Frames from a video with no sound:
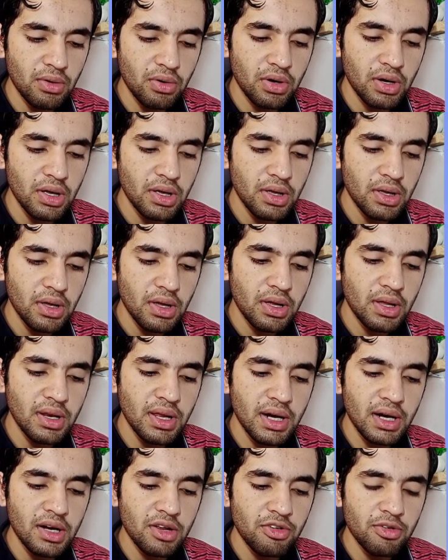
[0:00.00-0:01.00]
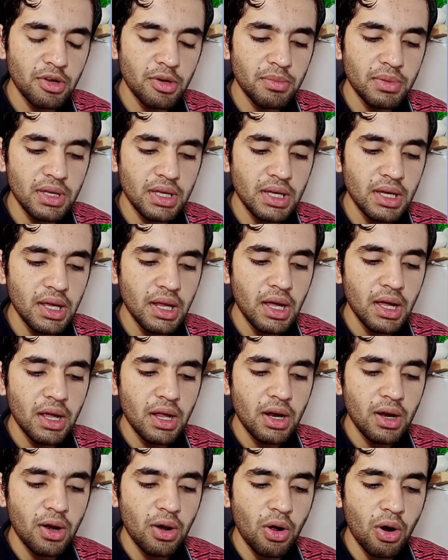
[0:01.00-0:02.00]
Okay, negative will be here,
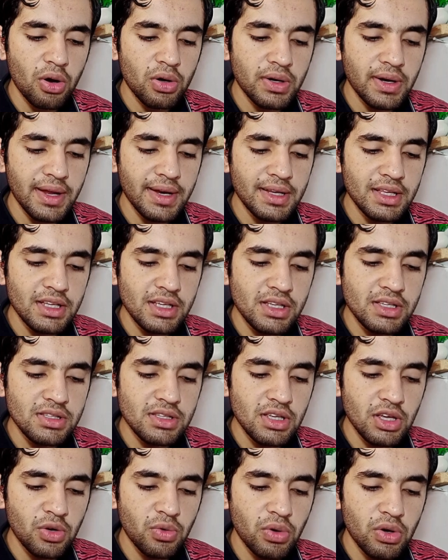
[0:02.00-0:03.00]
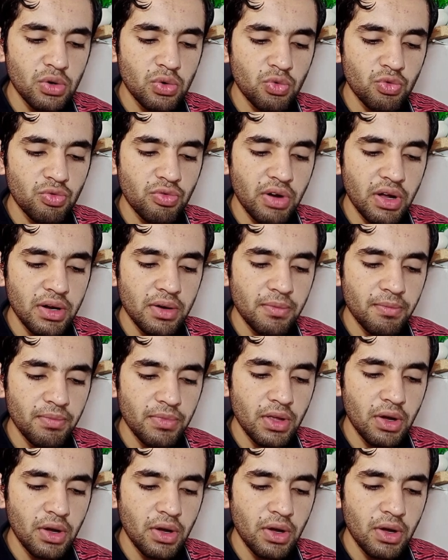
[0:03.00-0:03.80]
log 10 is equal to 1.